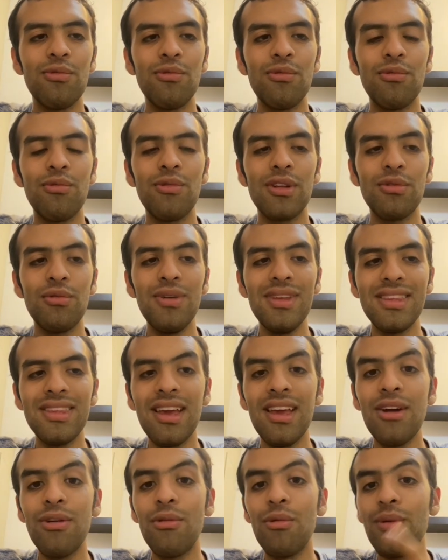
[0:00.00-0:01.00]
What we
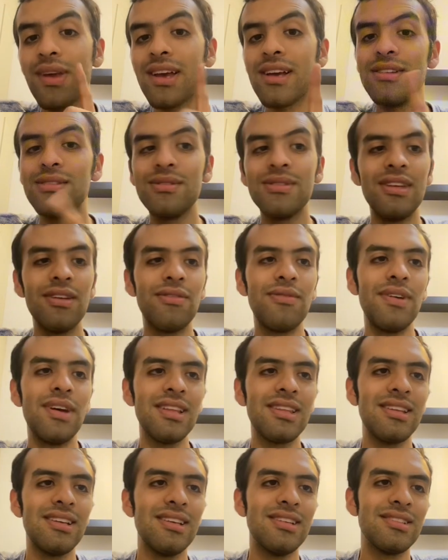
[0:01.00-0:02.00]
take, we can use the
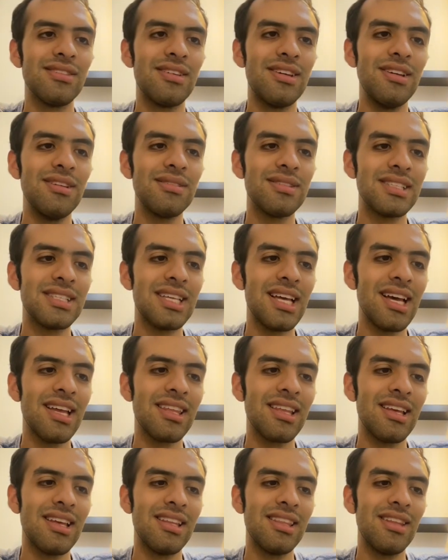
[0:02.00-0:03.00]
effect. So he uses that,
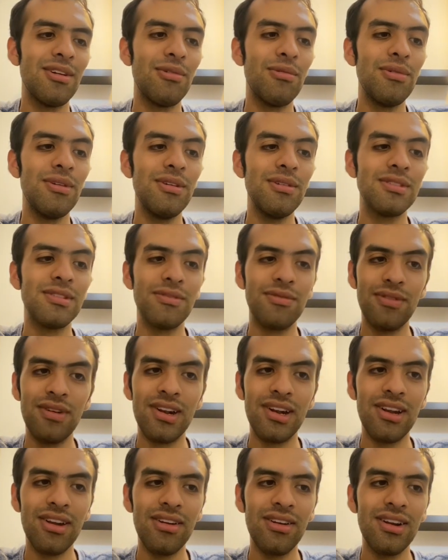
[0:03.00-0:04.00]
and then we use the
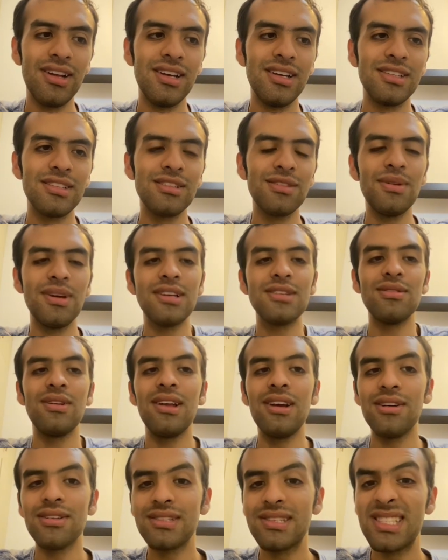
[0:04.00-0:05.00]
Fenrir. So we actually
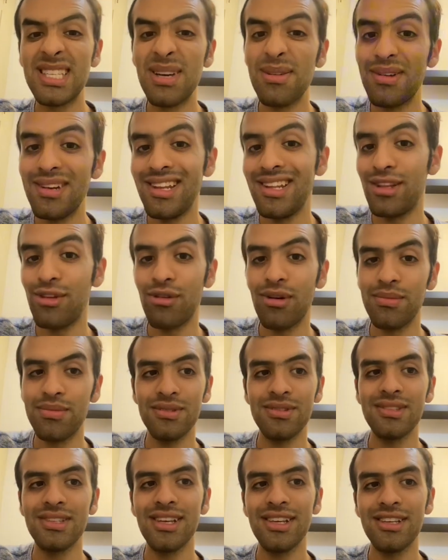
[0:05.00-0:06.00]
got 7
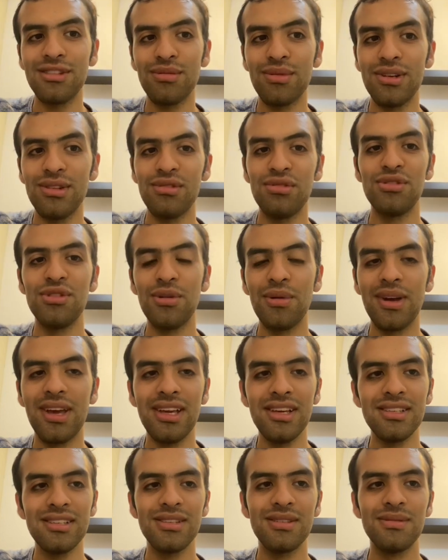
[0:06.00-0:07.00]
interruptions. I just wanted to
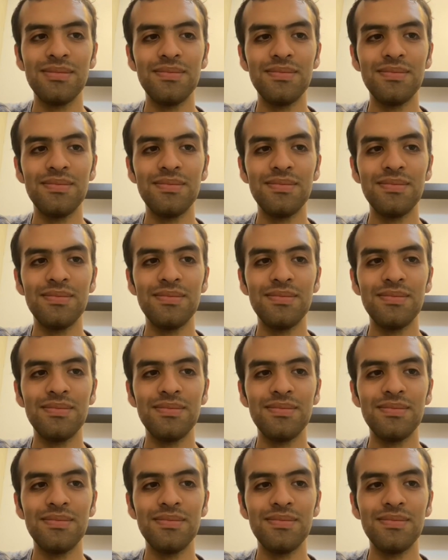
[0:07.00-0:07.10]
showcase.